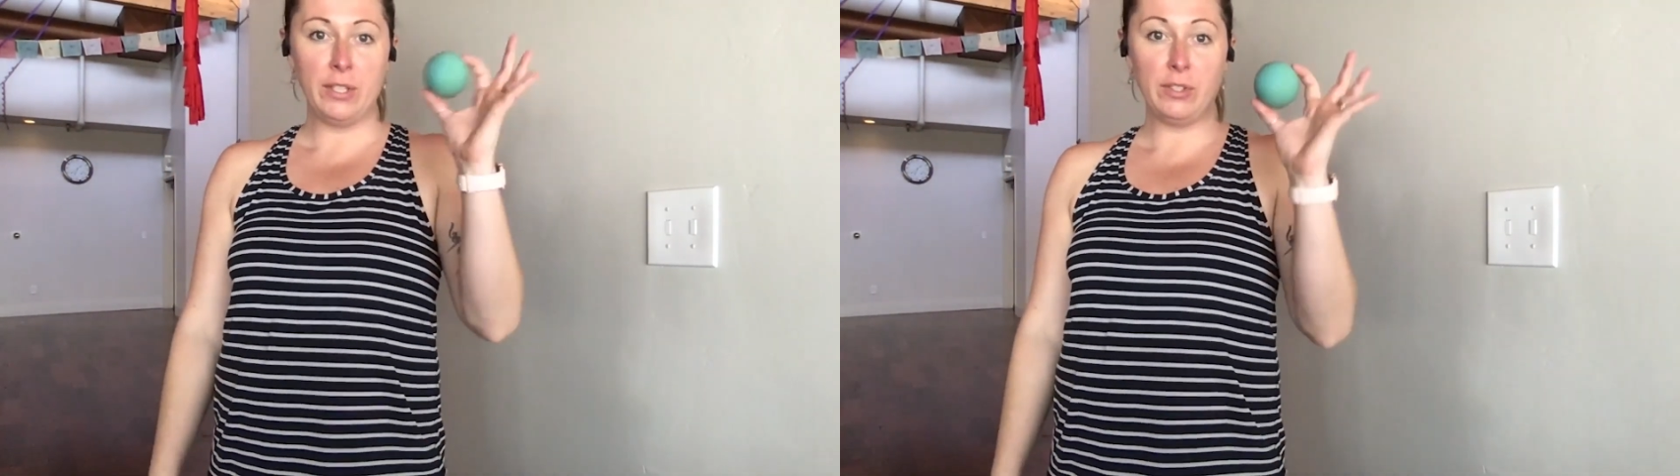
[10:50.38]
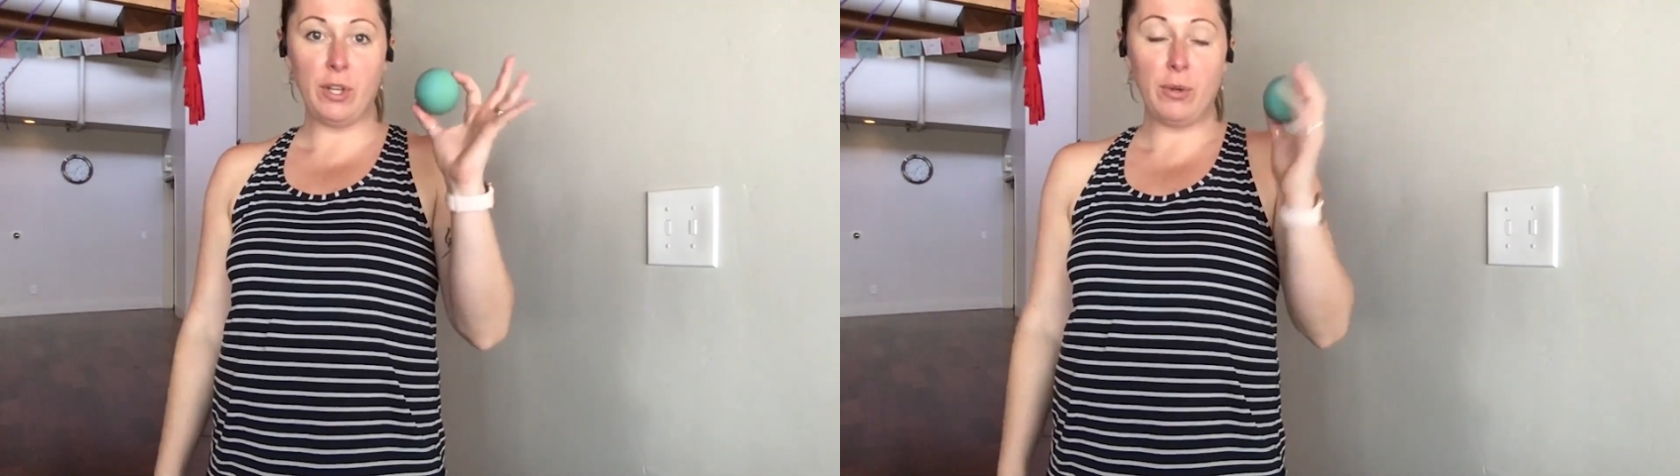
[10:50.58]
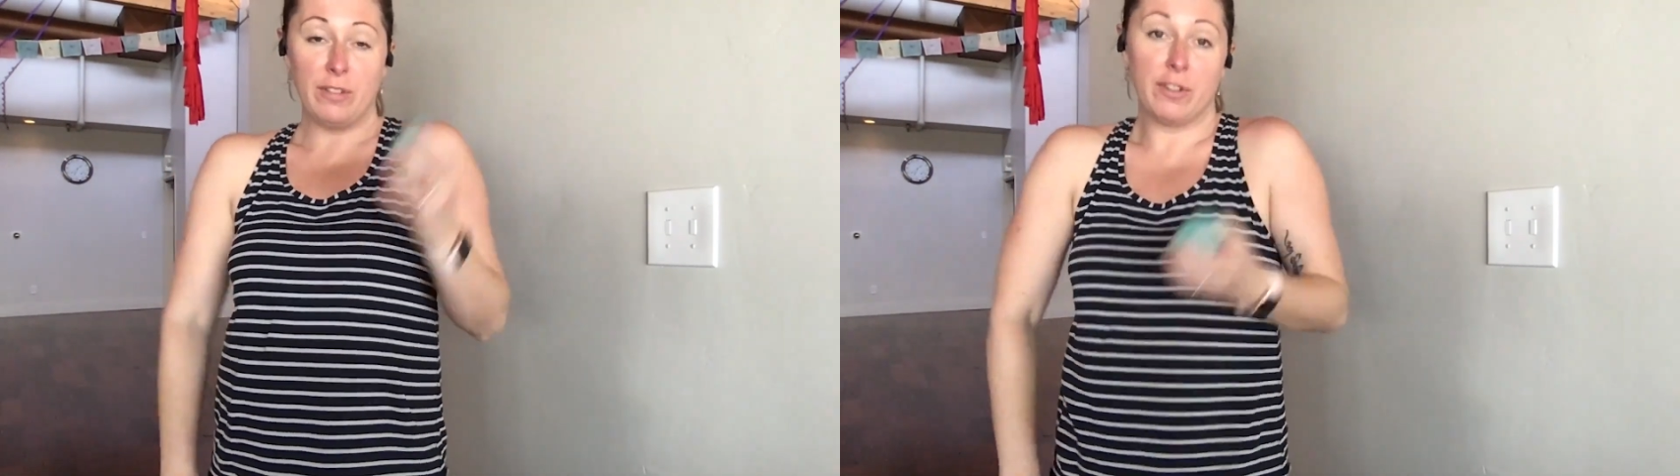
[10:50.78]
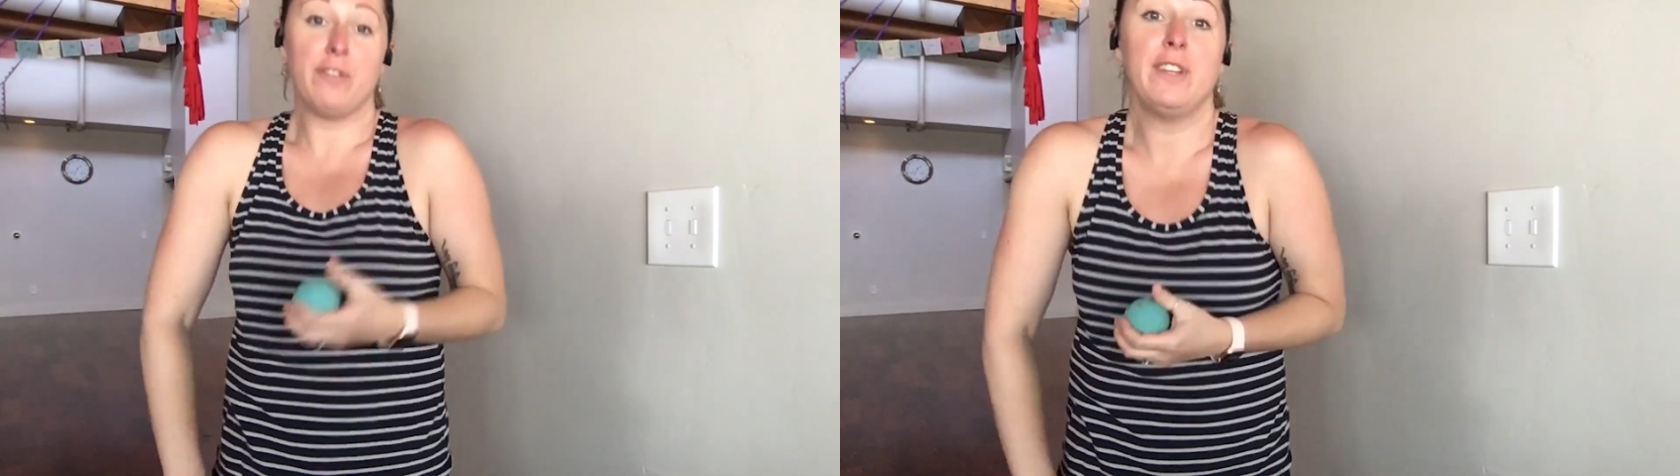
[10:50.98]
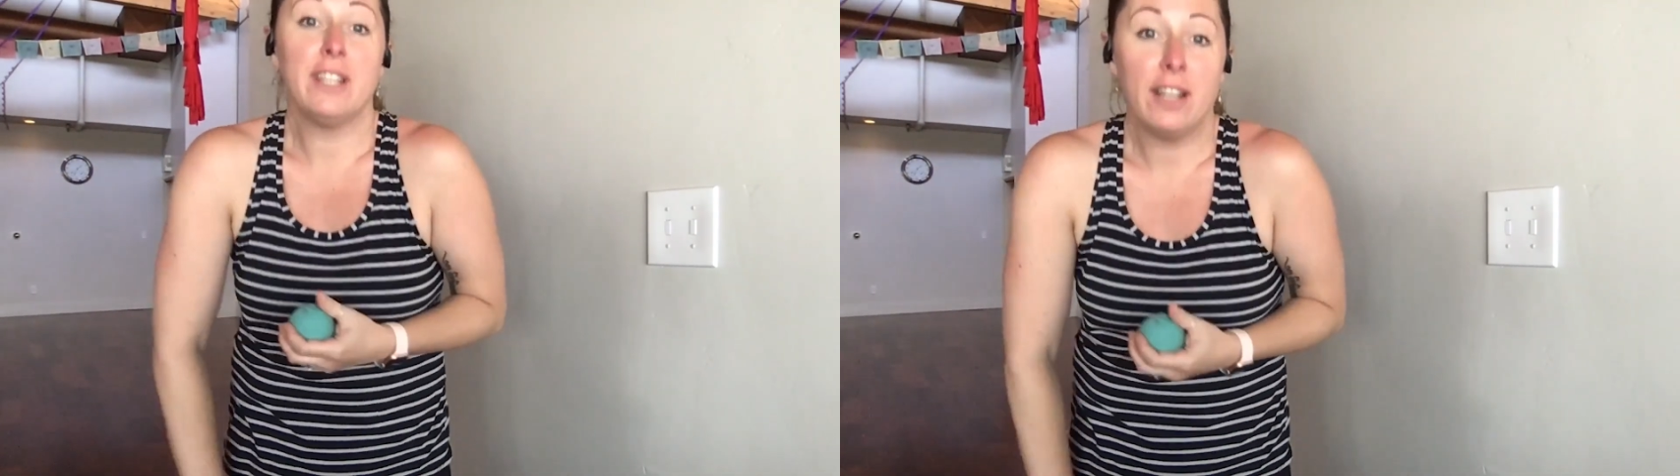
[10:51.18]
So if
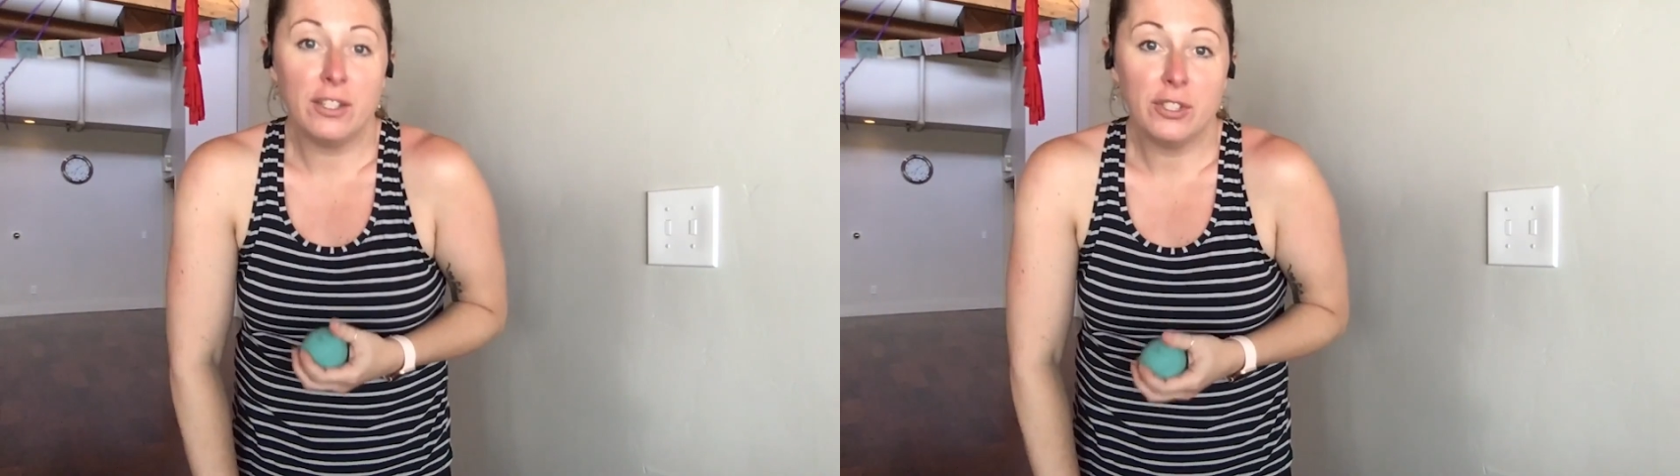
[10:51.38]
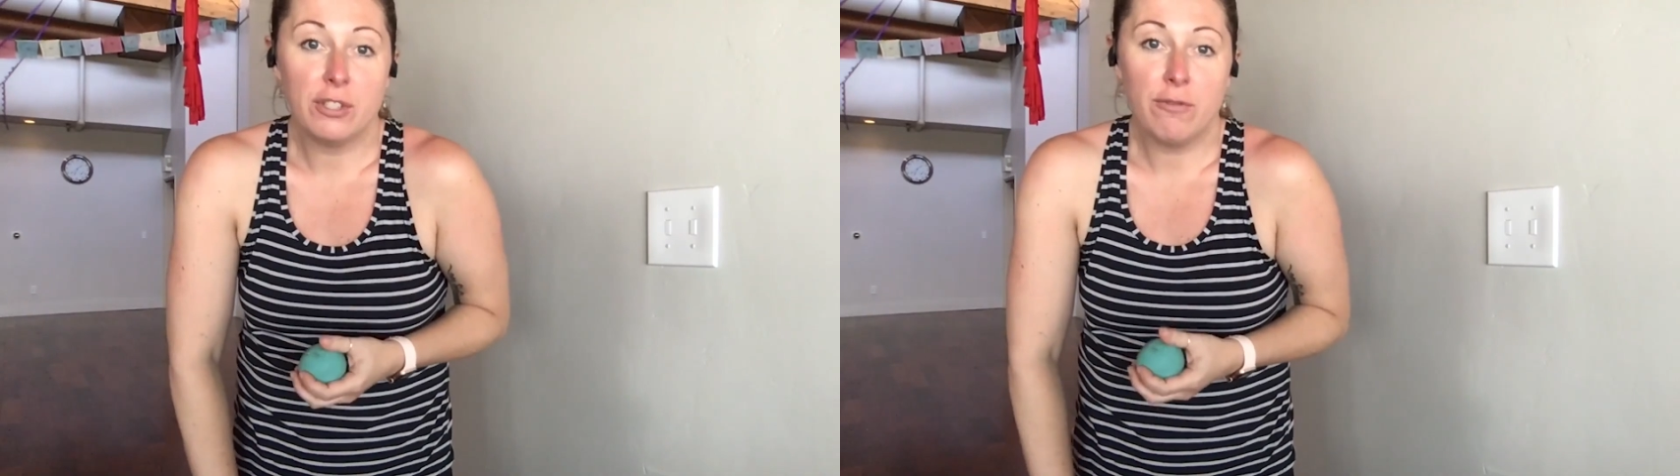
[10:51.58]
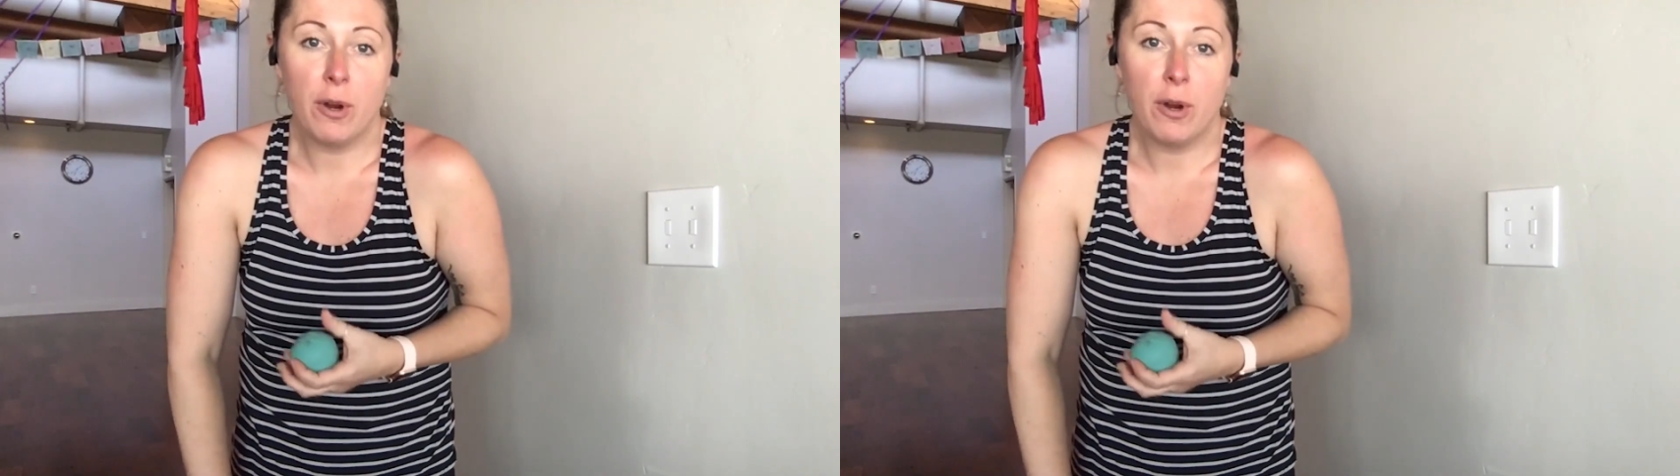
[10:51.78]
you're feeling hunchy